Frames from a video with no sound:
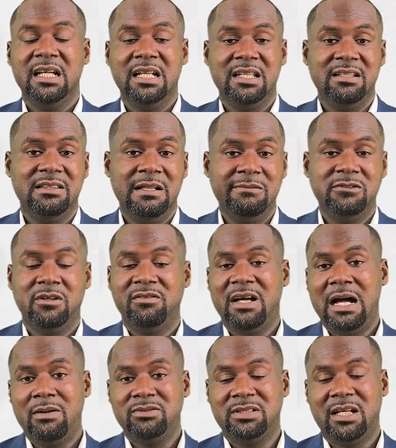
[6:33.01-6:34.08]
And in terms of
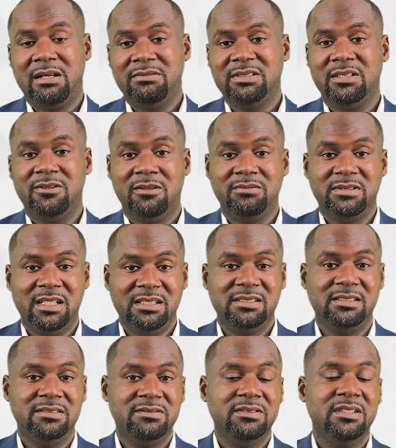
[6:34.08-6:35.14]
outcomes and
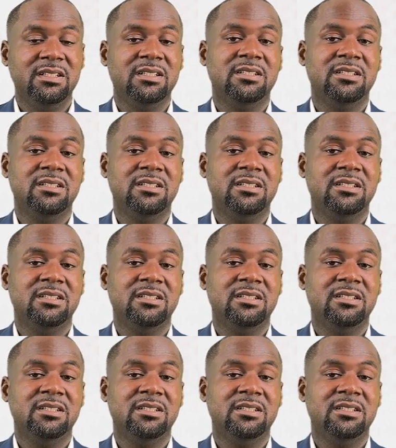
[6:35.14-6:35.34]
objectives,